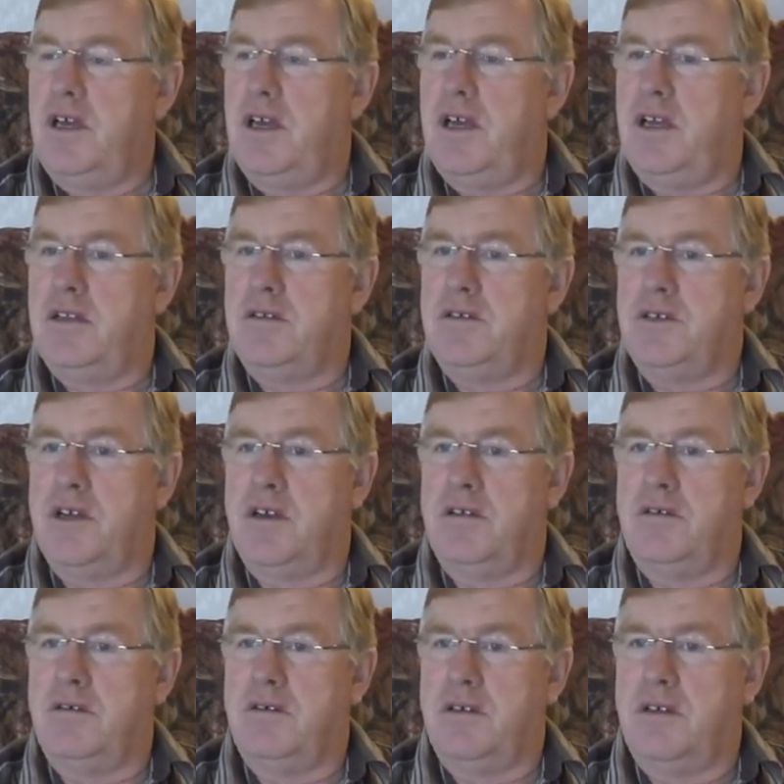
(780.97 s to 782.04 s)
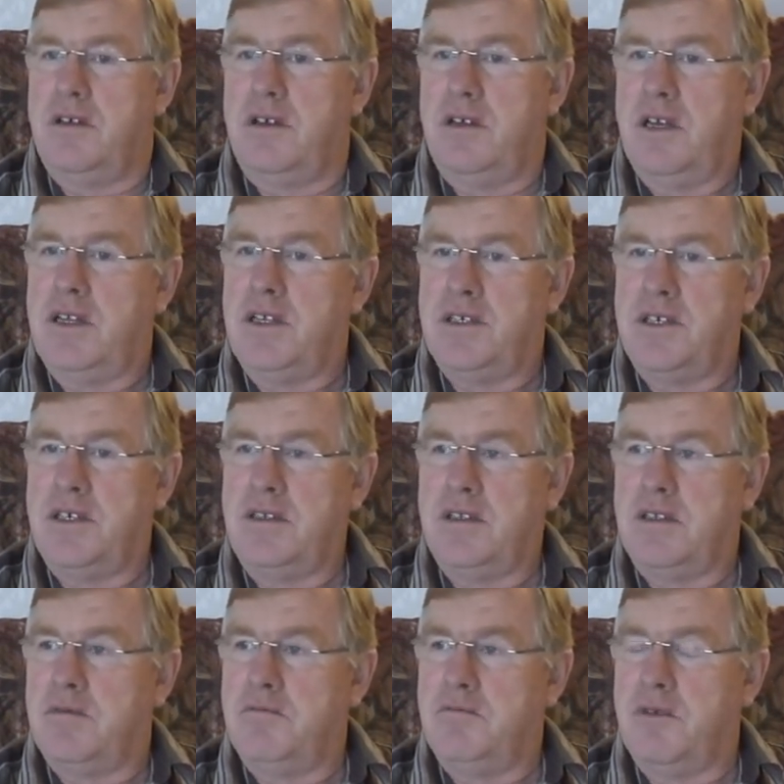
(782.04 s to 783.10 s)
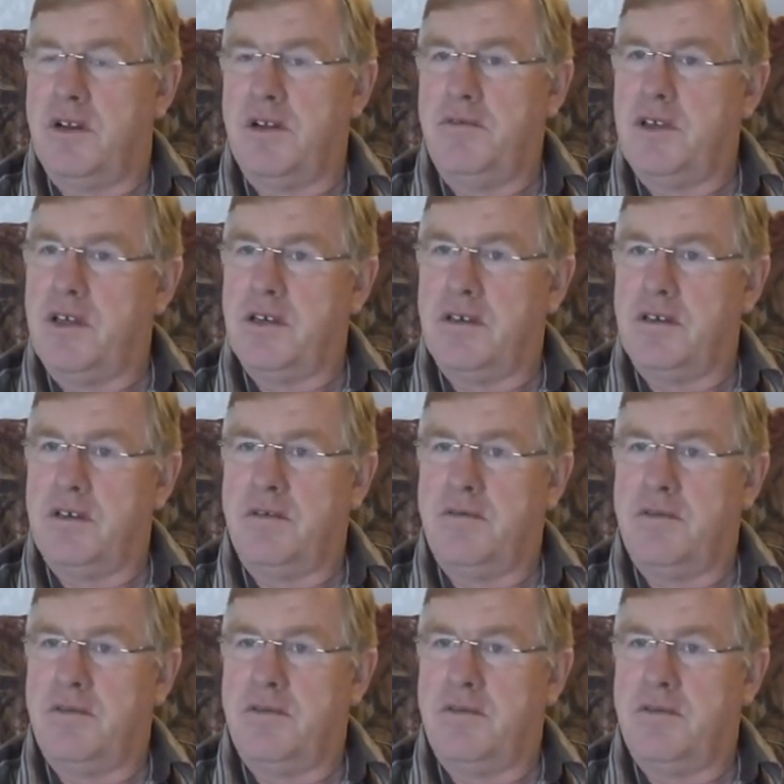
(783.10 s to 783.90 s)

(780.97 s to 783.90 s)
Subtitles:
And he said to them, well, if they